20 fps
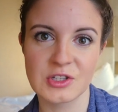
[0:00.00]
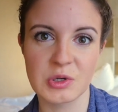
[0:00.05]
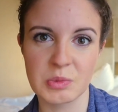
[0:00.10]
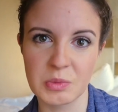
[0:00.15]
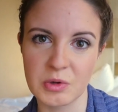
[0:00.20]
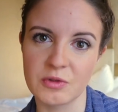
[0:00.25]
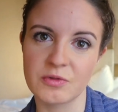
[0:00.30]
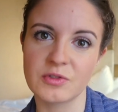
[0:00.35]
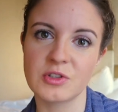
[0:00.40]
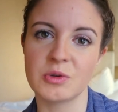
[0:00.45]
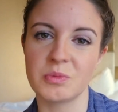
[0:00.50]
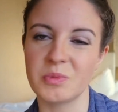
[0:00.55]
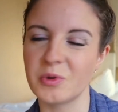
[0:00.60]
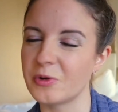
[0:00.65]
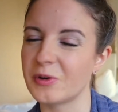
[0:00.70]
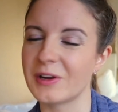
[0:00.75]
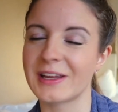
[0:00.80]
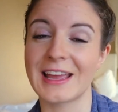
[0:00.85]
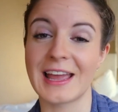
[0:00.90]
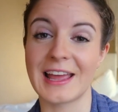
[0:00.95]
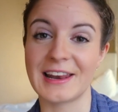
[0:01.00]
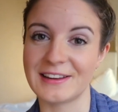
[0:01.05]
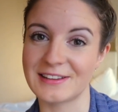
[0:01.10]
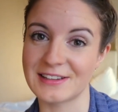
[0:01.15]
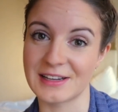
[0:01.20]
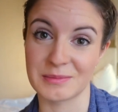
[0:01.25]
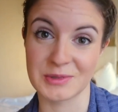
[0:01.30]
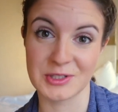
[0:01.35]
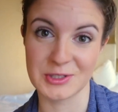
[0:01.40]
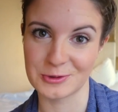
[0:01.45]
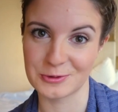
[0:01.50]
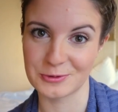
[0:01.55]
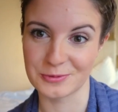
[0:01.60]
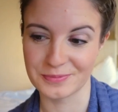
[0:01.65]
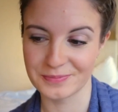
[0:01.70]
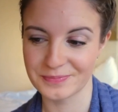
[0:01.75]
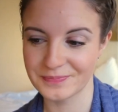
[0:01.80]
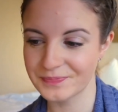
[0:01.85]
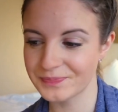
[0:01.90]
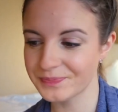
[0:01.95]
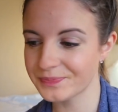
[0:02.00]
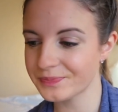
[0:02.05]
to move to Munich anytime soon.